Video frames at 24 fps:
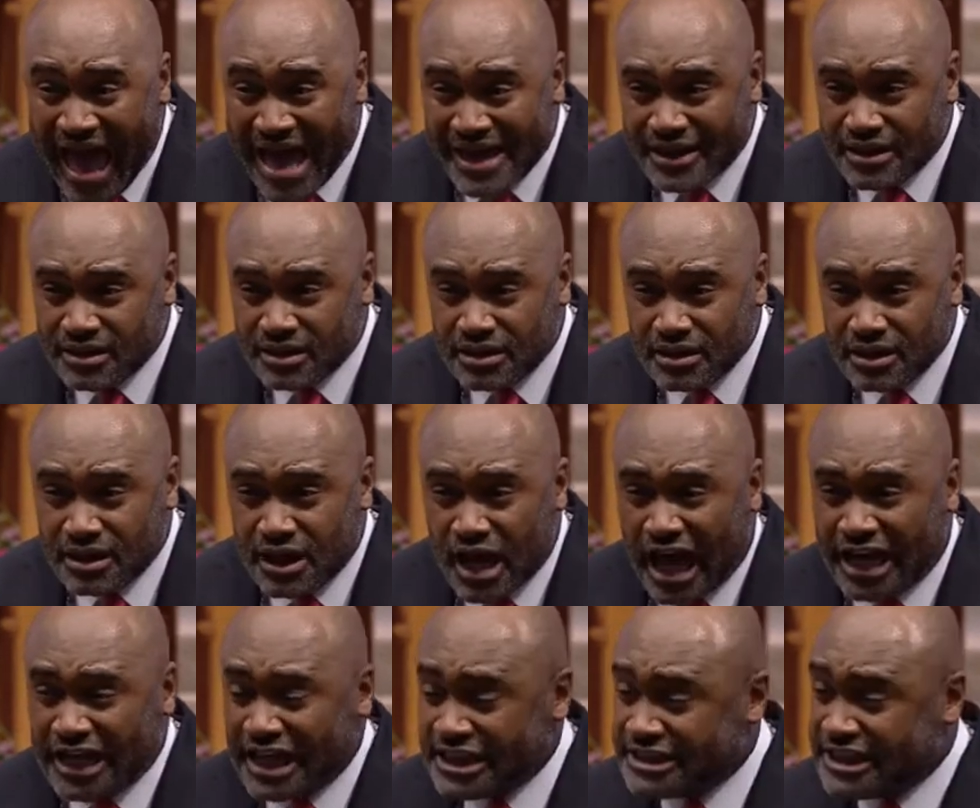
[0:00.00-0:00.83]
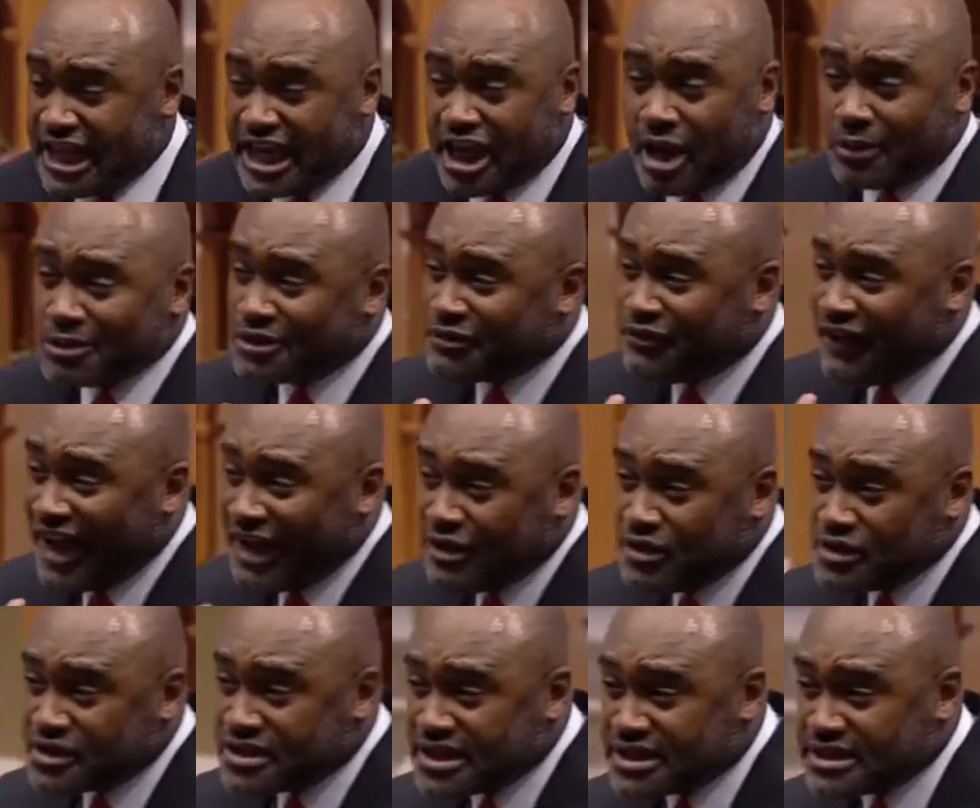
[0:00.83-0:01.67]
and that Jacob's value
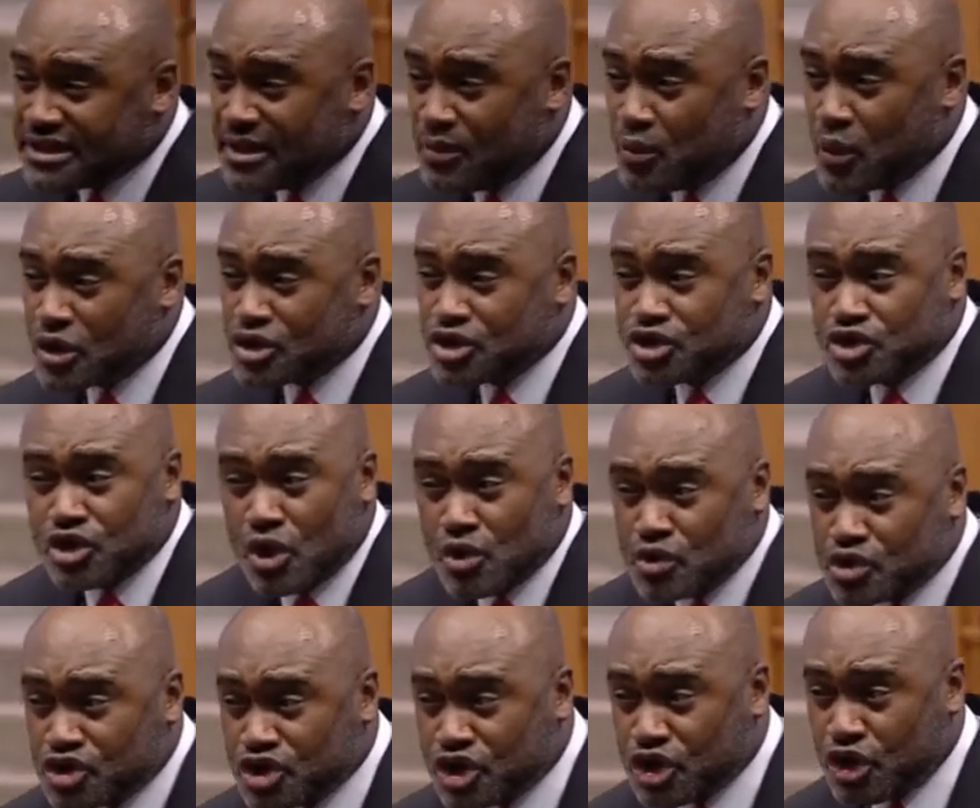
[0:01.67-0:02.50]
system was so skewed